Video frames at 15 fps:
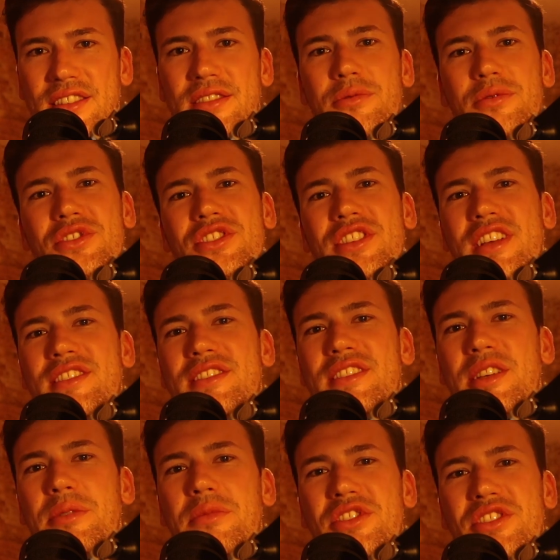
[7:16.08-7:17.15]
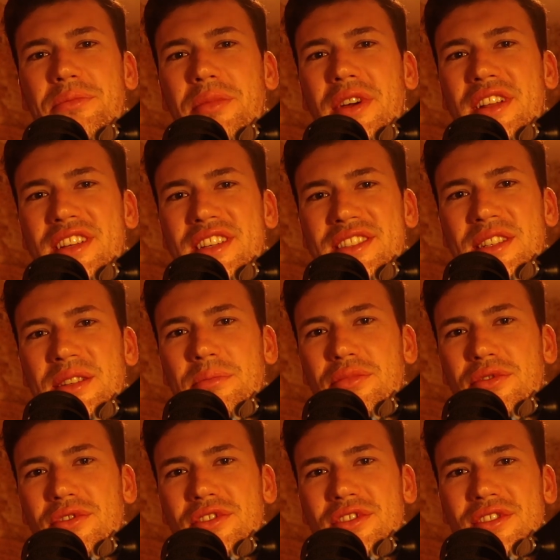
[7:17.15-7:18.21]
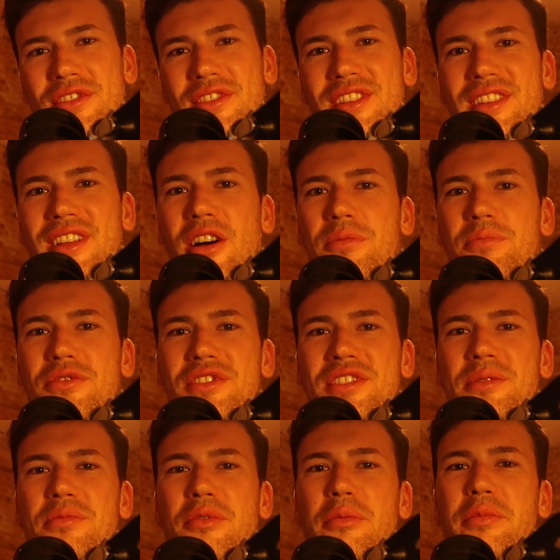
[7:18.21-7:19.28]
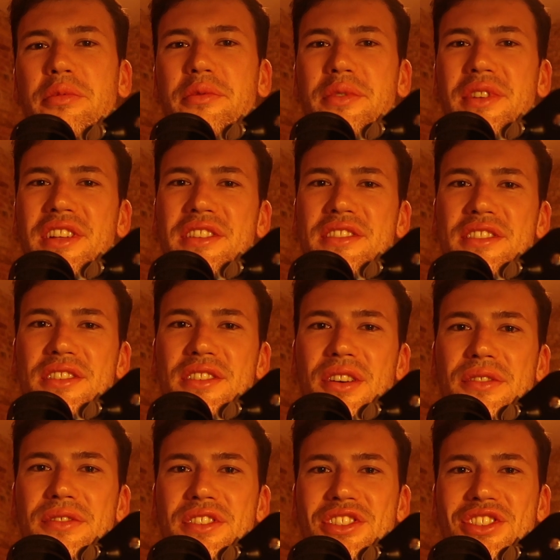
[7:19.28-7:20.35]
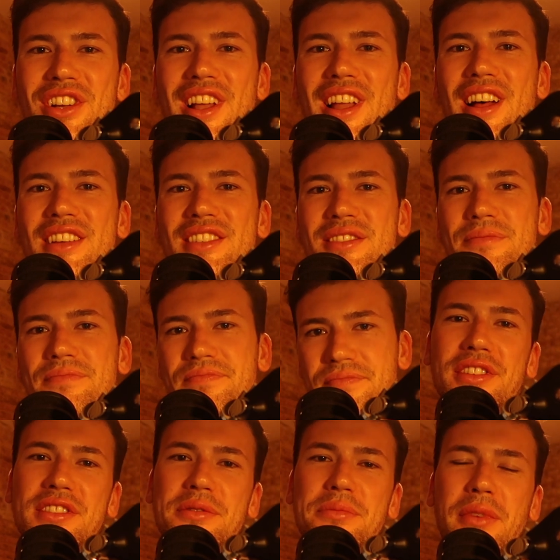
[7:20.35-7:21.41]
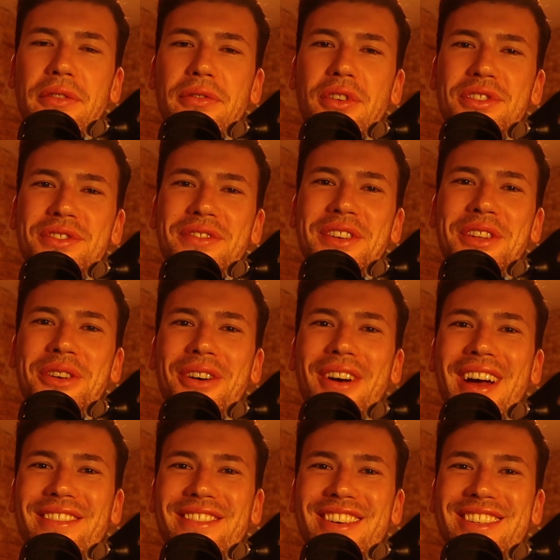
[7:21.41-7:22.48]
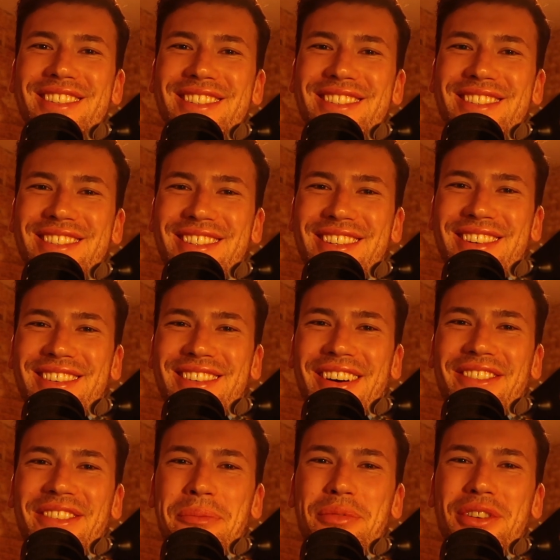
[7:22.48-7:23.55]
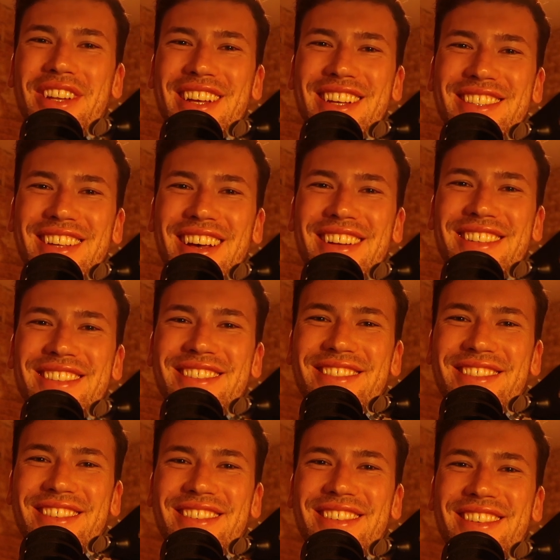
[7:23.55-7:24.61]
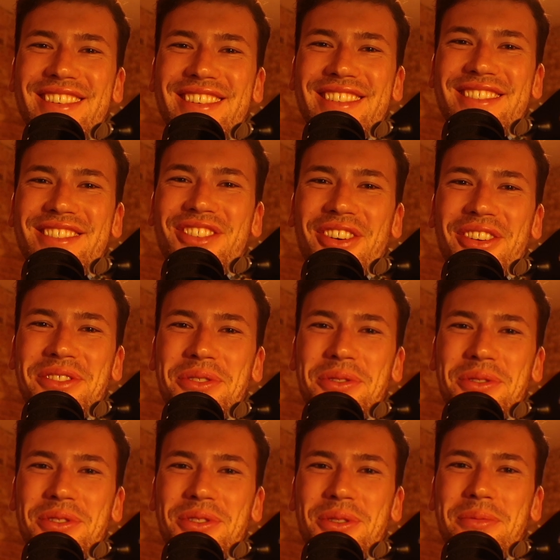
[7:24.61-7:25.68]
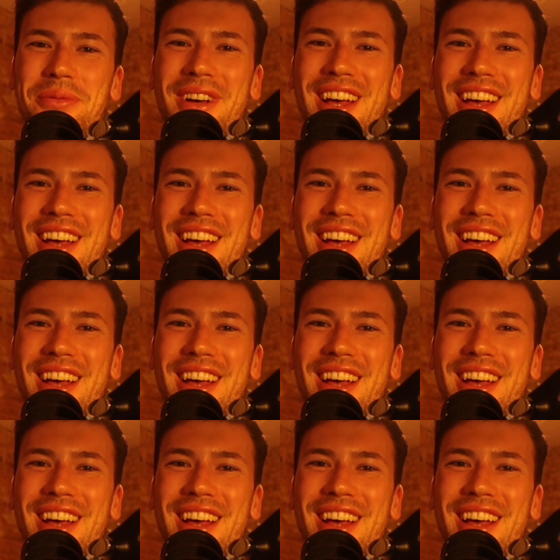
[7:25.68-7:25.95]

which takes the image embedding as input and outputs the probability of each class. This is my first video ever, so I'm pretty excited to join YouTube.